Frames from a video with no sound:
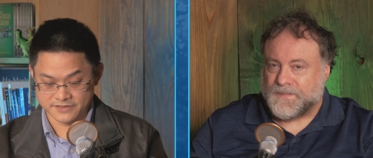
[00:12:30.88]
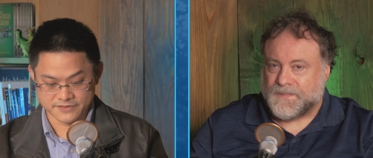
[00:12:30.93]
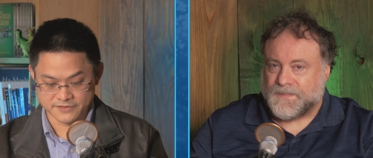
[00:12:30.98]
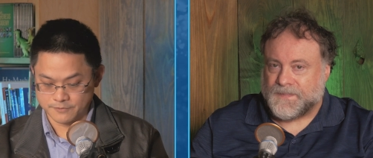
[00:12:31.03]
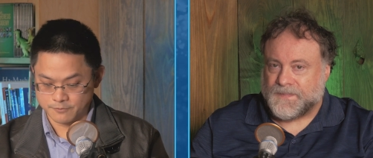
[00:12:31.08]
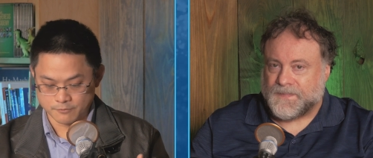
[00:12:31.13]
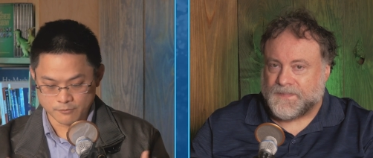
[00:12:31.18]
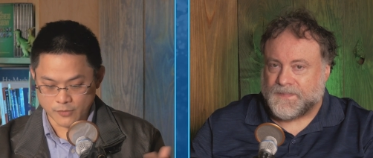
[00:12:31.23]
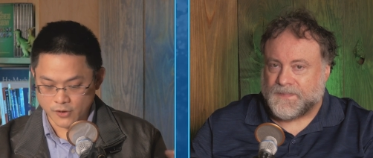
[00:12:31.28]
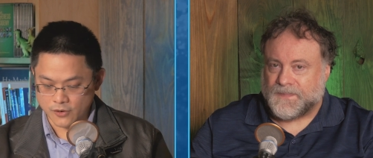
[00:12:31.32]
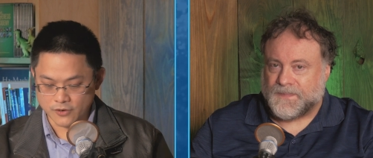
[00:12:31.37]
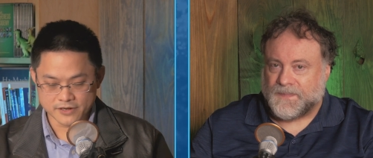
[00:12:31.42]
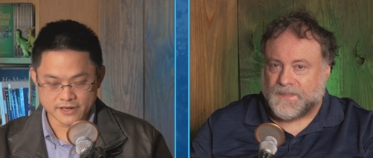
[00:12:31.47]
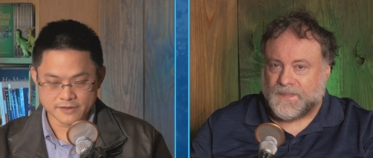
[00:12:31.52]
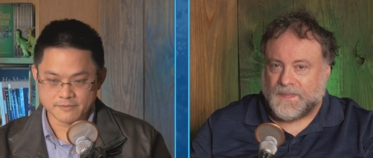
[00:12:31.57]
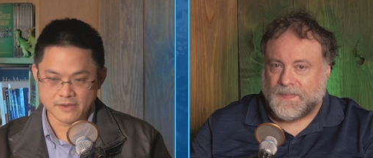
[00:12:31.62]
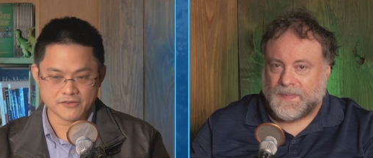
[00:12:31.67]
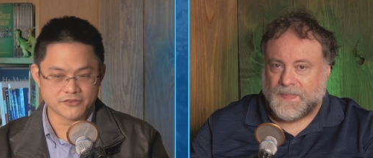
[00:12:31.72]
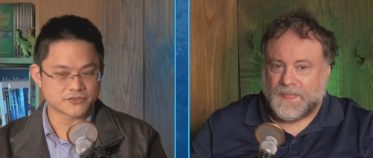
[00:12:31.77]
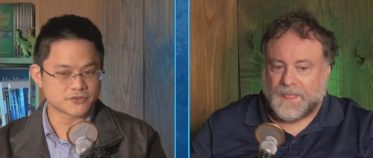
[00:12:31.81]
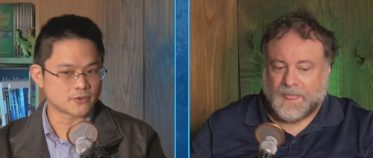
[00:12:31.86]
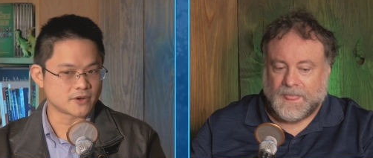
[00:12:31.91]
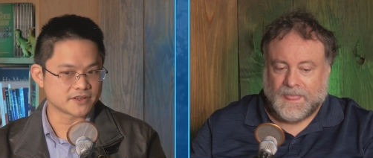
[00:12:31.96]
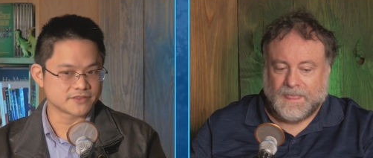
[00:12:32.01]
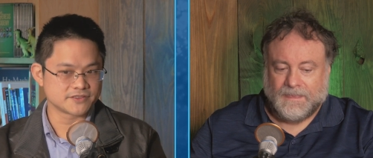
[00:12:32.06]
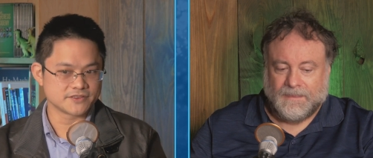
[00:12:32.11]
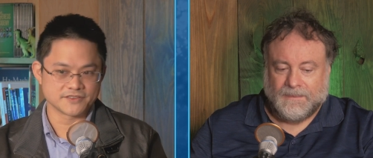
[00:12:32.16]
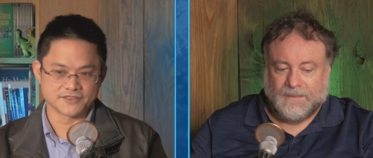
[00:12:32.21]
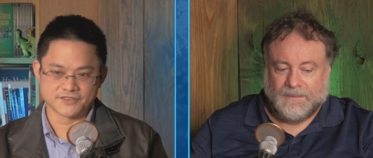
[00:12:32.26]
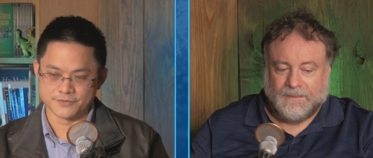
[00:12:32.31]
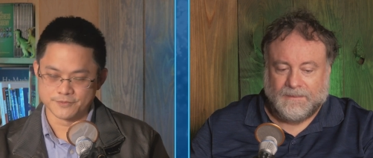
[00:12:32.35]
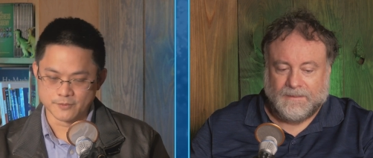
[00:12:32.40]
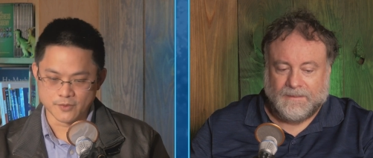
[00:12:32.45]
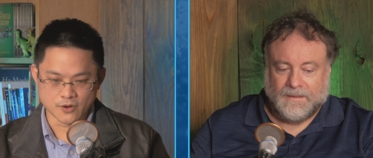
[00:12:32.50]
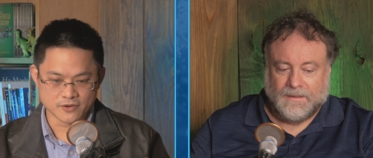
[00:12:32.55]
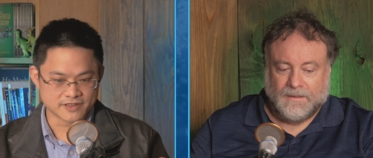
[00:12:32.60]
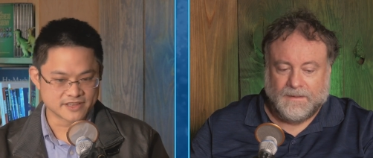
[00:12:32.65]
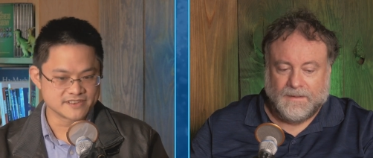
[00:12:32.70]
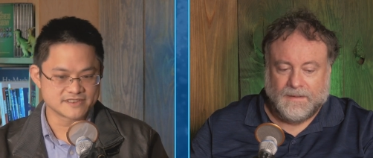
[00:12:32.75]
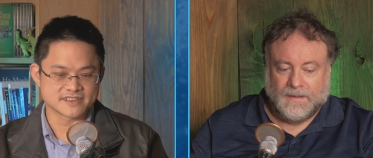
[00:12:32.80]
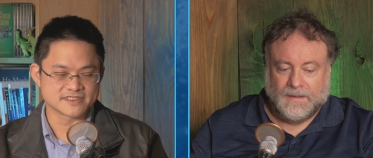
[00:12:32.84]
Speaker 1: it's more than Mary Schweitzer, it's
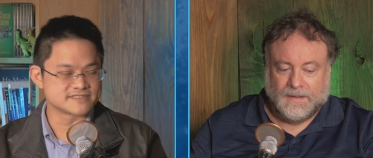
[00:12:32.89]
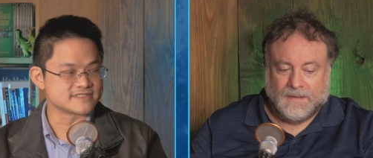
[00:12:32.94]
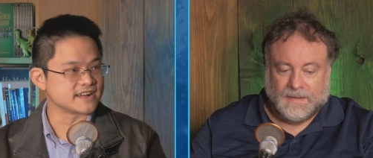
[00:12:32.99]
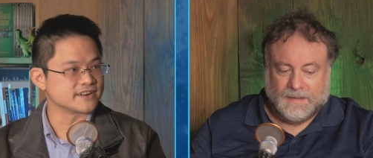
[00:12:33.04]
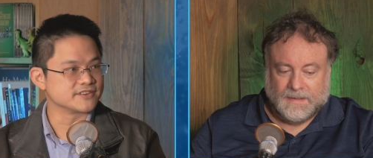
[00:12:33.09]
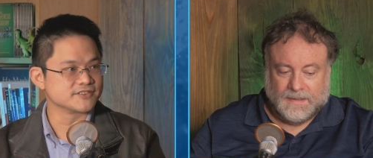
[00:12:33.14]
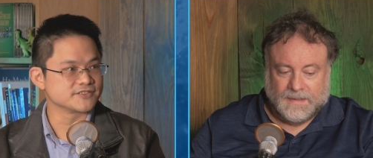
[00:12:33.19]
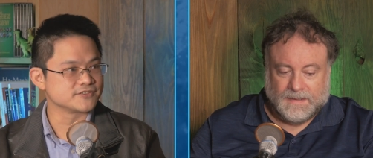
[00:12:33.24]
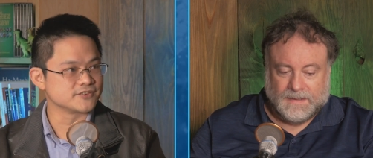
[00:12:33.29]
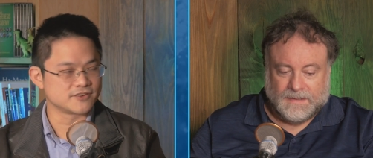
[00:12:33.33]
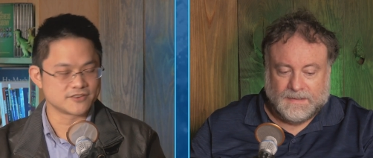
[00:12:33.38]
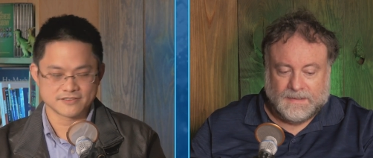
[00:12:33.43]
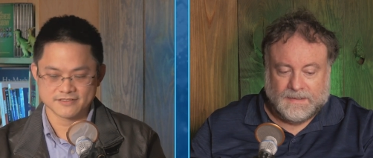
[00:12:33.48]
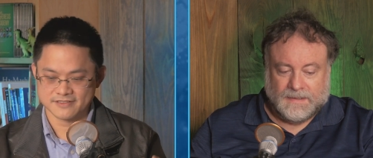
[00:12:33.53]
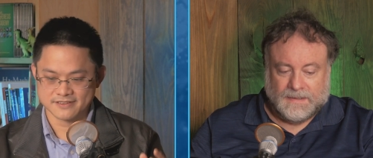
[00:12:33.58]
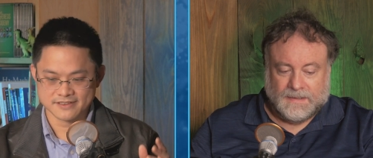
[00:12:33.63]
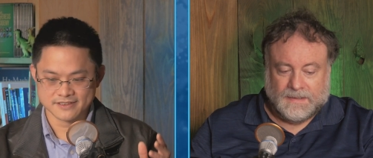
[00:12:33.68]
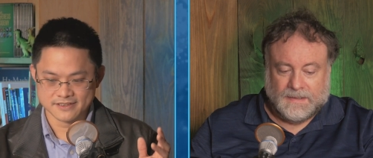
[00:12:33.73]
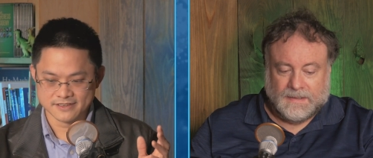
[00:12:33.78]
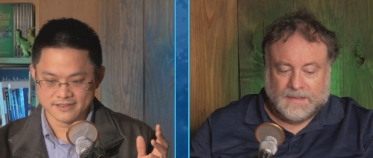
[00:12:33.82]
more than just dinosaur.